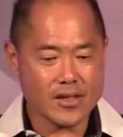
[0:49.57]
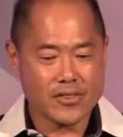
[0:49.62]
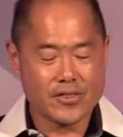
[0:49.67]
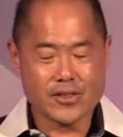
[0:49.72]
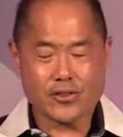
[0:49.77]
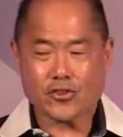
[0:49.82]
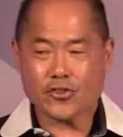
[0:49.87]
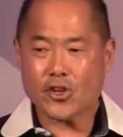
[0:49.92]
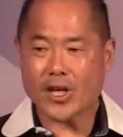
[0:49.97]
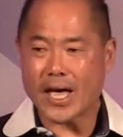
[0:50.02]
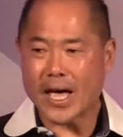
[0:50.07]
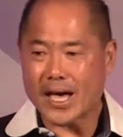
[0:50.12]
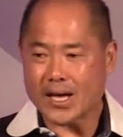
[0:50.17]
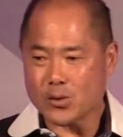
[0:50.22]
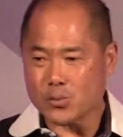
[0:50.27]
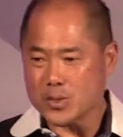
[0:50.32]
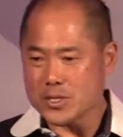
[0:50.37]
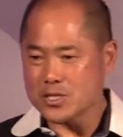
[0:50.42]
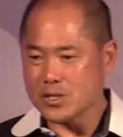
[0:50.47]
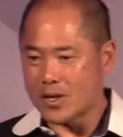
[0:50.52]
This
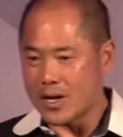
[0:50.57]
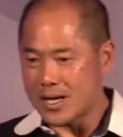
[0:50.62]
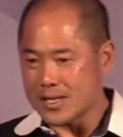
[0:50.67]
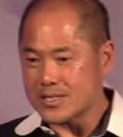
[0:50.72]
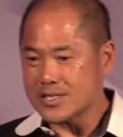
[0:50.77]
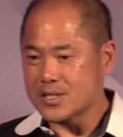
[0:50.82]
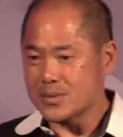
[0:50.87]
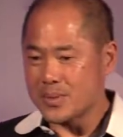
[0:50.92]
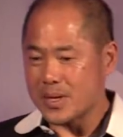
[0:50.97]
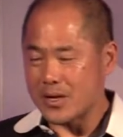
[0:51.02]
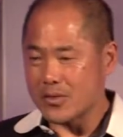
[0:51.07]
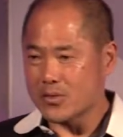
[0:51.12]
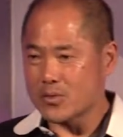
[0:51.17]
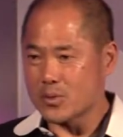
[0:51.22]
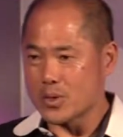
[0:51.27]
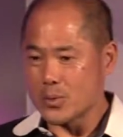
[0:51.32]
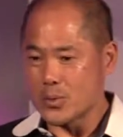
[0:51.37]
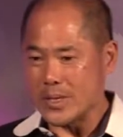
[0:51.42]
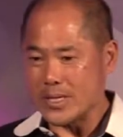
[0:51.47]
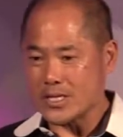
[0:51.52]
cat was launched about
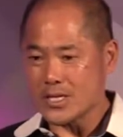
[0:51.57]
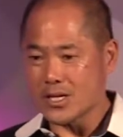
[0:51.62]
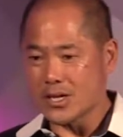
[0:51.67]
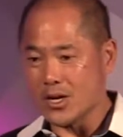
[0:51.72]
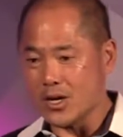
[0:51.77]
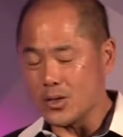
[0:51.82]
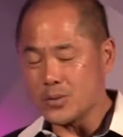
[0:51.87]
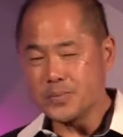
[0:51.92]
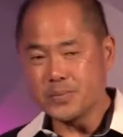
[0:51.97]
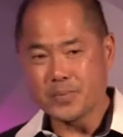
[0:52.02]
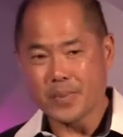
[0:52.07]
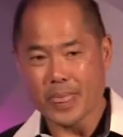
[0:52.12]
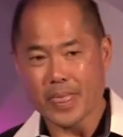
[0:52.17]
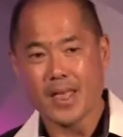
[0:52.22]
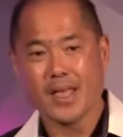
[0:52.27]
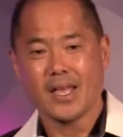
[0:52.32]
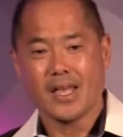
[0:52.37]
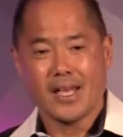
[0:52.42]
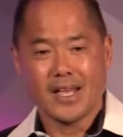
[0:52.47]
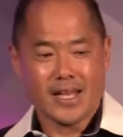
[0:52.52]
3 weeks ago.
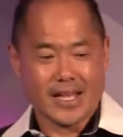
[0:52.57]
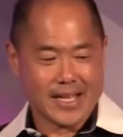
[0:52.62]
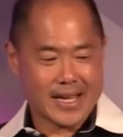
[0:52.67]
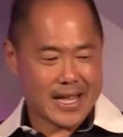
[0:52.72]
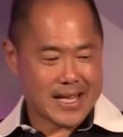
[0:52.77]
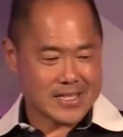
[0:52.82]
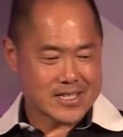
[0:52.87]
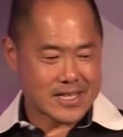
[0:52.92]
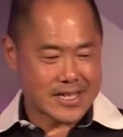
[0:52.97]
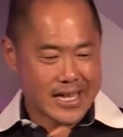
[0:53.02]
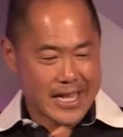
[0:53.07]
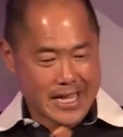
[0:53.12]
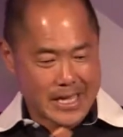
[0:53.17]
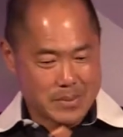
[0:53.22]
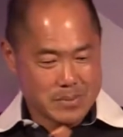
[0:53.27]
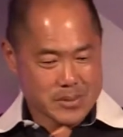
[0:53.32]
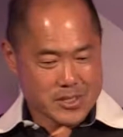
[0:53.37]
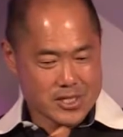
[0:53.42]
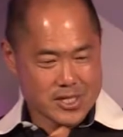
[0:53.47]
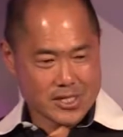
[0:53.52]
It has a
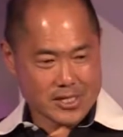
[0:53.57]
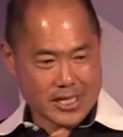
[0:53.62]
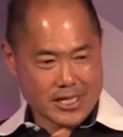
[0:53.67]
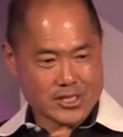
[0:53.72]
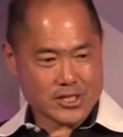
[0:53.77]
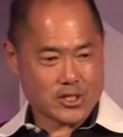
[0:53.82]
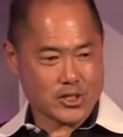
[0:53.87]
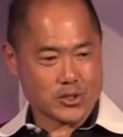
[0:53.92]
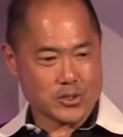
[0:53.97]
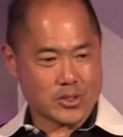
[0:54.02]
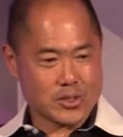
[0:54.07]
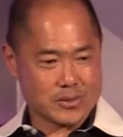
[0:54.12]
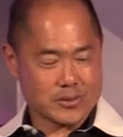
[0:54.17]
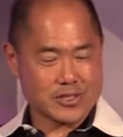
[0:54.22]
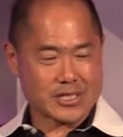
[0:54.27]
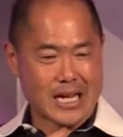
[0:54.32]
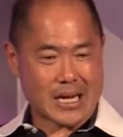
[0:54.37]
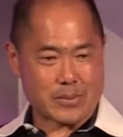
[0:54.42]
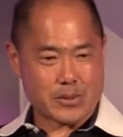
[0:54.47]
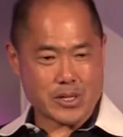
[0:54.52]
name, Celestial
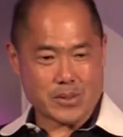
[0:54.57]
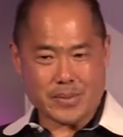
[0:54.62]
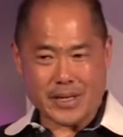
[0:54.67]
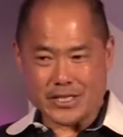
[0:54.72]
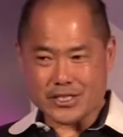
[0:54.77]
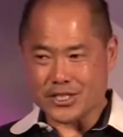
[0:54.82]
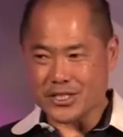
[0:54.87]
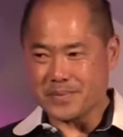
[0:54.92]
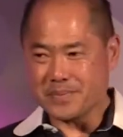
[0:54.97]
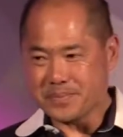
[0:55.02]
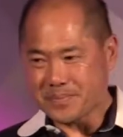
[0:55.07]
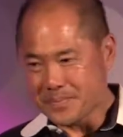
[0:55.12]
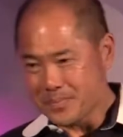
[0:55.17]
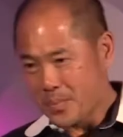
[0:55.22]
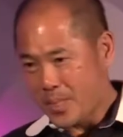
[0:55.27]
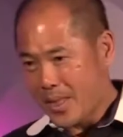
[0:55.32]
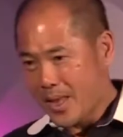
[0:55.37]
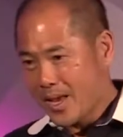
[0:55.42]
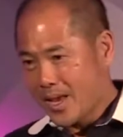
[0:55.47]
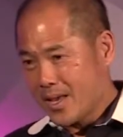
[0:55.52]
Cyber Dimension.
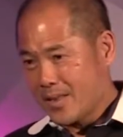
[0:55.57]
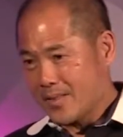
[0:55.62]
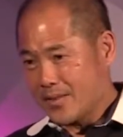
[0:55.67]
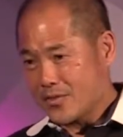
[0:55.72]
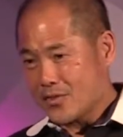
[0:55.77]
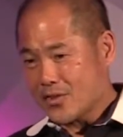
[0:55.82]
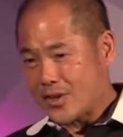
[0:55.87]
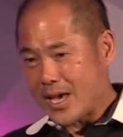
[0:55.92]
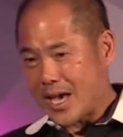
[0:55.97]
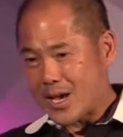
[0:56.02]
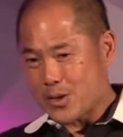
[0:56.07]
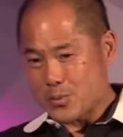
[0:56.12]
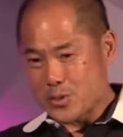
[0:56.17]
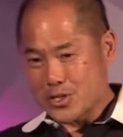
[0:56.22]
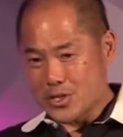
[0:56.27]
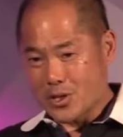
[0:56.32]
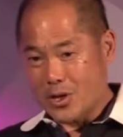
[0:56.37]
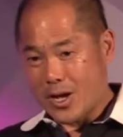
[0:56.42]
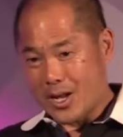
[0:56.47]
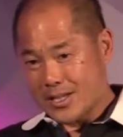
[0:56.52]
This cat
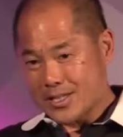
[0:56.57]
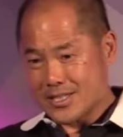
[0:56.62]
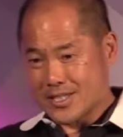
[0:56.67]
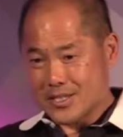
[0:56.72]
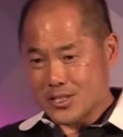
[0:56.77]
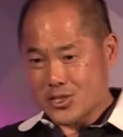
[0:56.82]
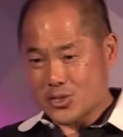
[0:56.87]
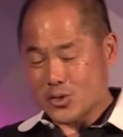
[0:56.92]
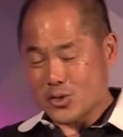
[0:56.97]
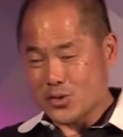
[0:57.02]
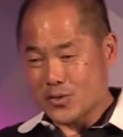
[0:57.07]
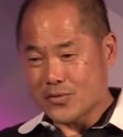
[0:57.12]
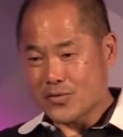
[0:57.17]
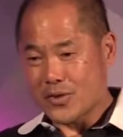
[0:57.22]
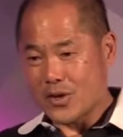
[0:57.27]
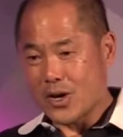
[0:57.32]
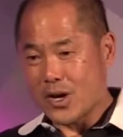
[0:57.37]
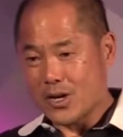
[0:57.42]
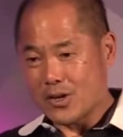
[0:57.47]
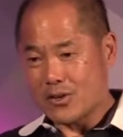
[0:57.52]
was launched and sold
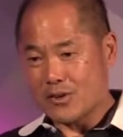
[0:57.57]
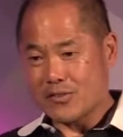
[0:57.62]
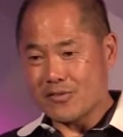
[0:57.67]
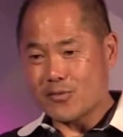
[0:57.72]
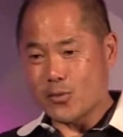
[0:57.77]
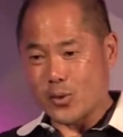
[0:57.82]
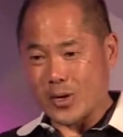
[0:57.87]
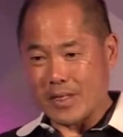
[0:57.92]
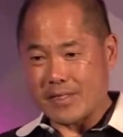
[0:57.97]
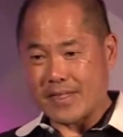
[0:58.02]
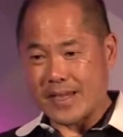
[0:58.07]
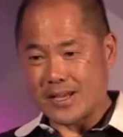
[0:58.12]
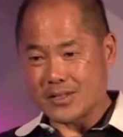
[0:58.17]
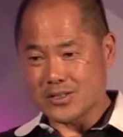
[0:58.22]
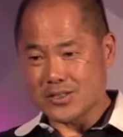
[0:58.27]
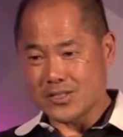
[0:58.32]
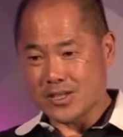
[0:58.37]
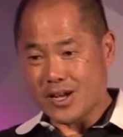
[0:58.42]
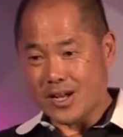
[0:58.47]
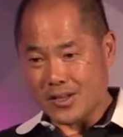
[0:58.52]
for
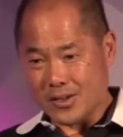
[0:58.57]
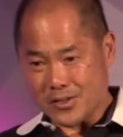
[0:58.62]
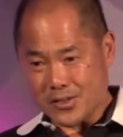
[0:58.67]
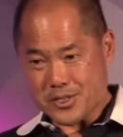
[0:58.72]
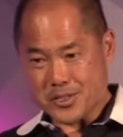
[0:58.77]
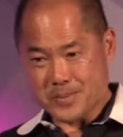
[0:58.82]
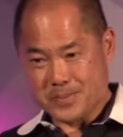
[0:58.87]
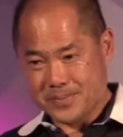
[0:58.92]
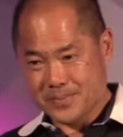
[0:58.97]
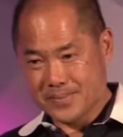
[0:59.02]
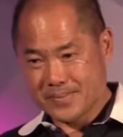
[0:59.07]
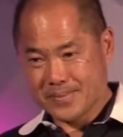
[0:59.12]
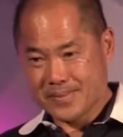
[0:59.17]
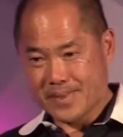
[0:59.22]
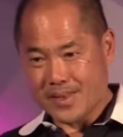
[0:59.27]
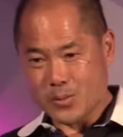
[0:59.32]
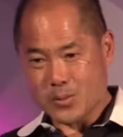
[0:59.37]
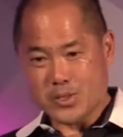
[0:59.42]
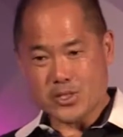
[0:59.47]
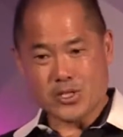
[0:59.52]
$140,000
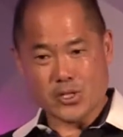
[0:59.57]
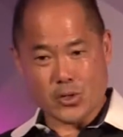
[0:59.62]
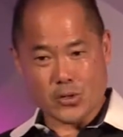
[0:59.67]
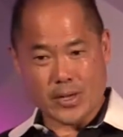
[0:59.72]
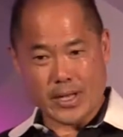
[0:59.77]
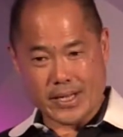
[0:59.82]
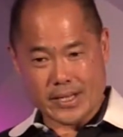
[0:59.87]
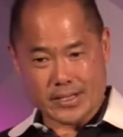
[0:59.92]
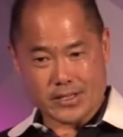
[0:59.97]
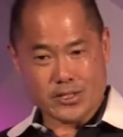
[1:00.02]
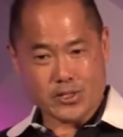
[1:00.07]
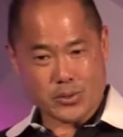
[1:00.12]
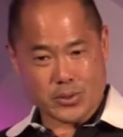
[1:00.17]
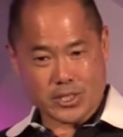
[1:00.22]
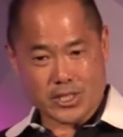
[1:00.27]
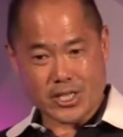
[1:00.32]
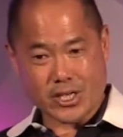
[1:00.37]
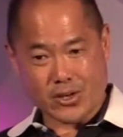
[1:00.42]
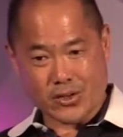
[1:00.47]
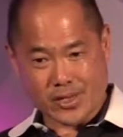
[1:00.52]
that was donated to
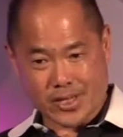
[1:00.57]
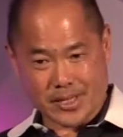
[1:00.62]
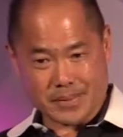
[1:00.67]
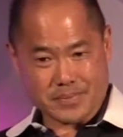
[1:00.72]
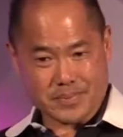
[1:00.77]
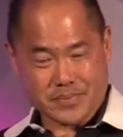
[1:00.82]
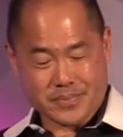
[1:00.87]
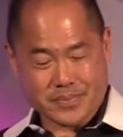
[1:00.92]
a charity.